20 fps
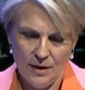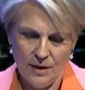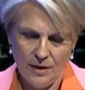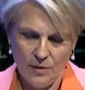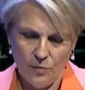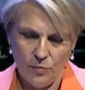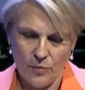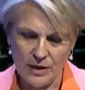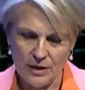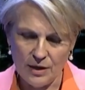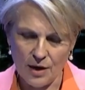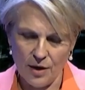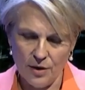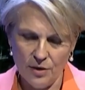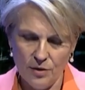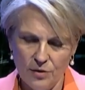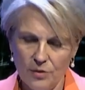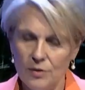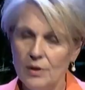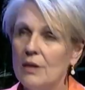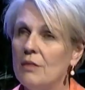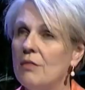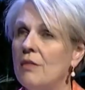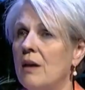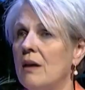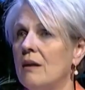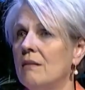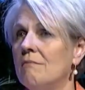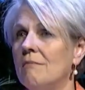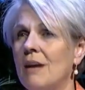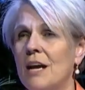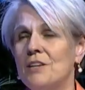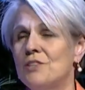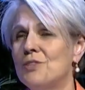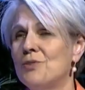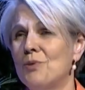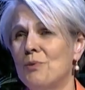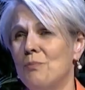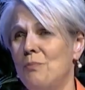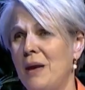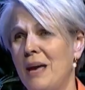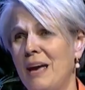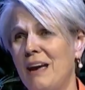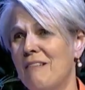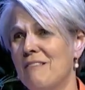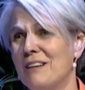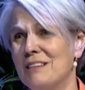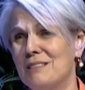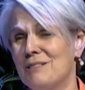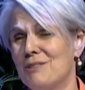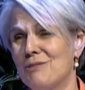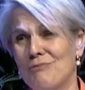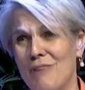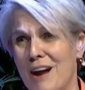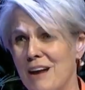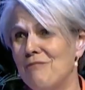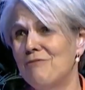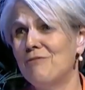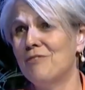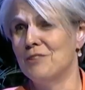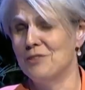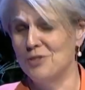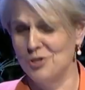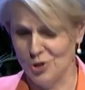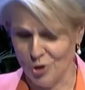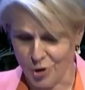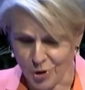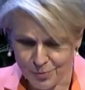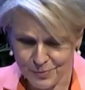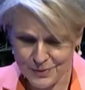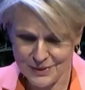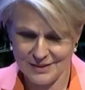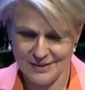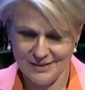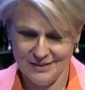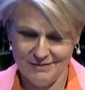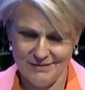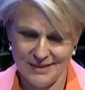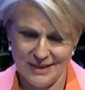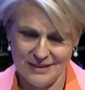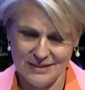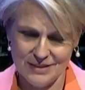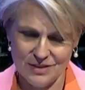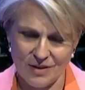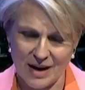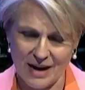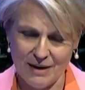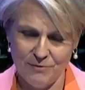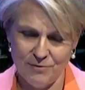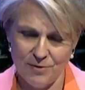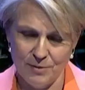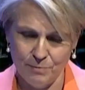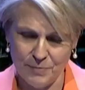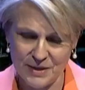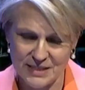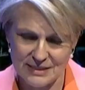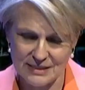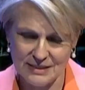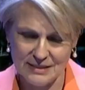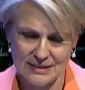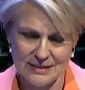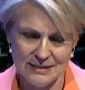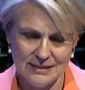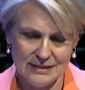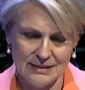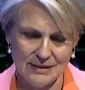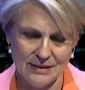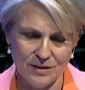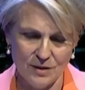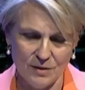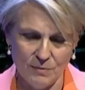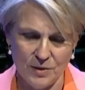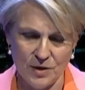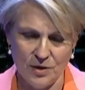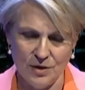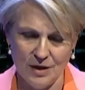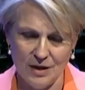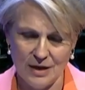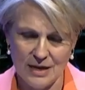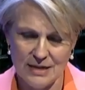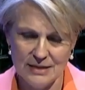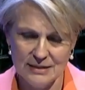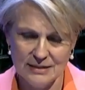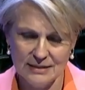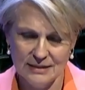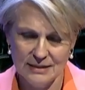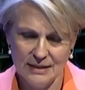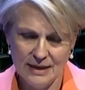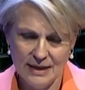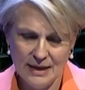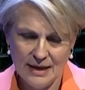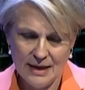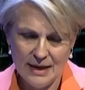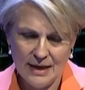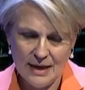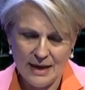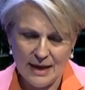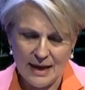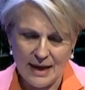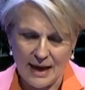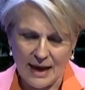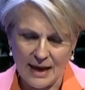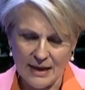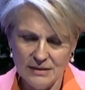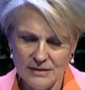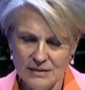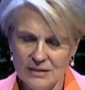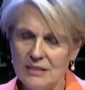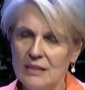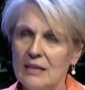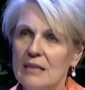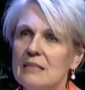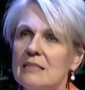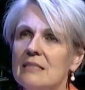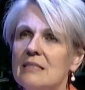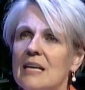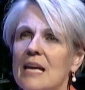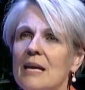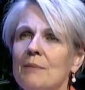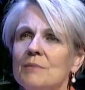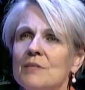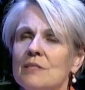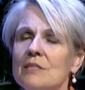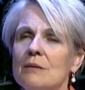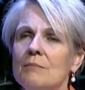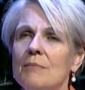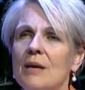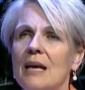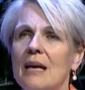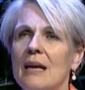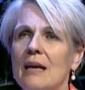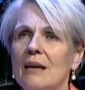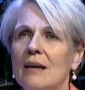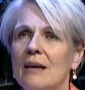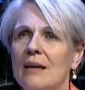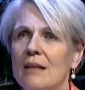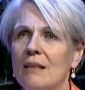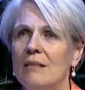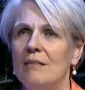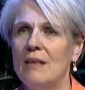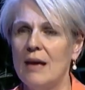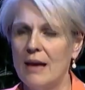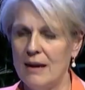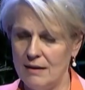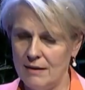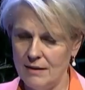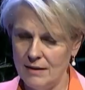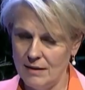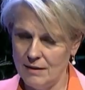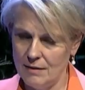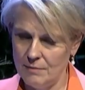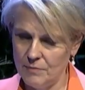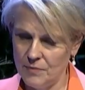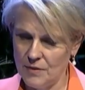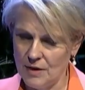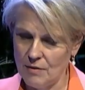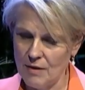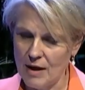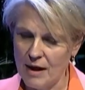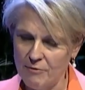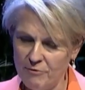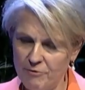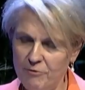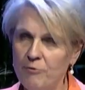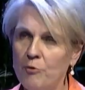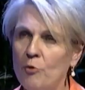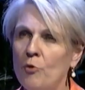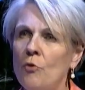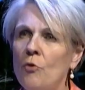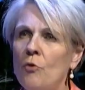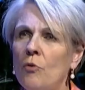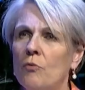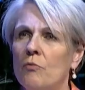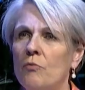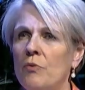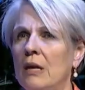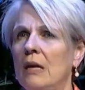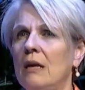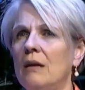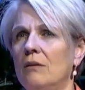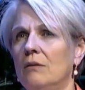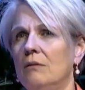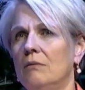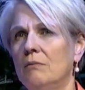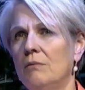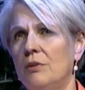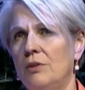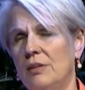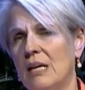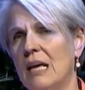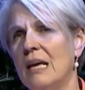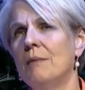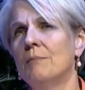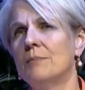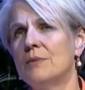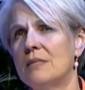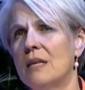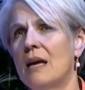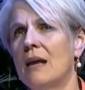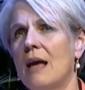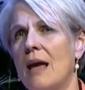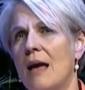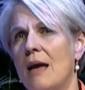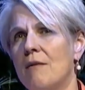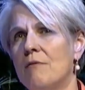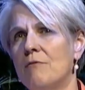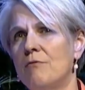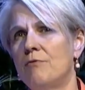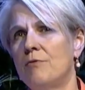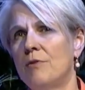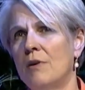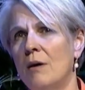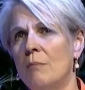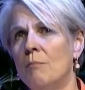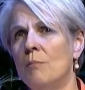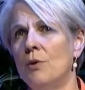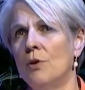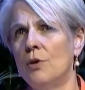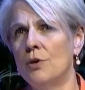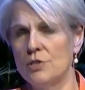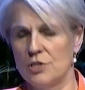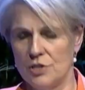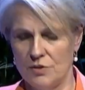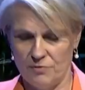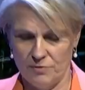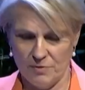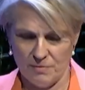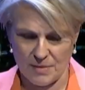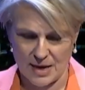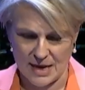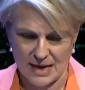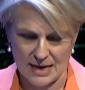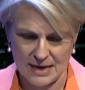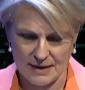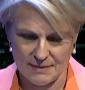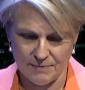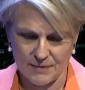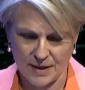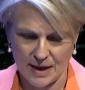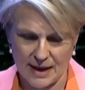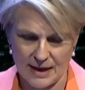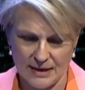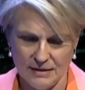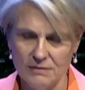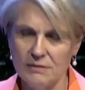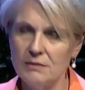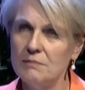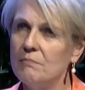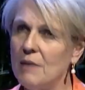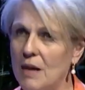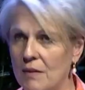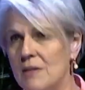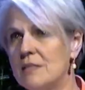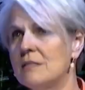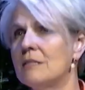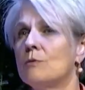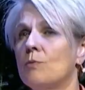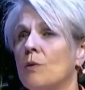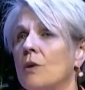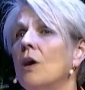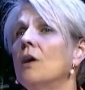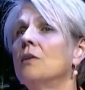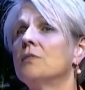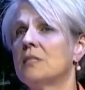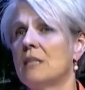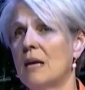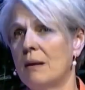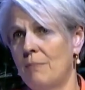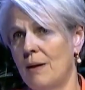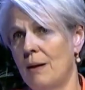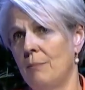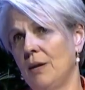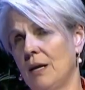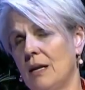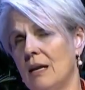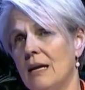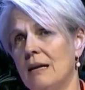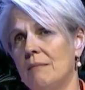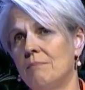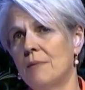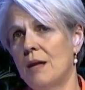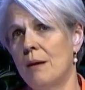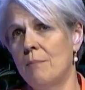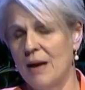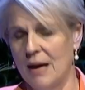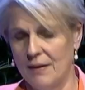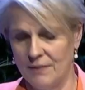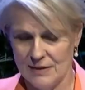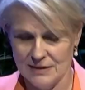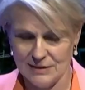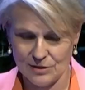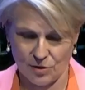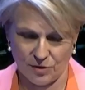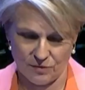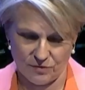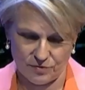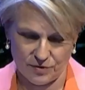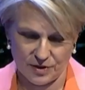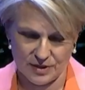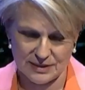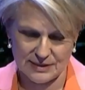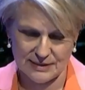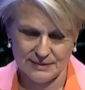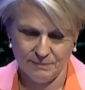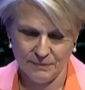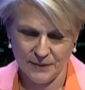We know that nature repair is great for jobs, it's great for businesses and communities, and it seems to me that there are 4 real themes that have emerged for me, and this is what I'll say publicly about this conference.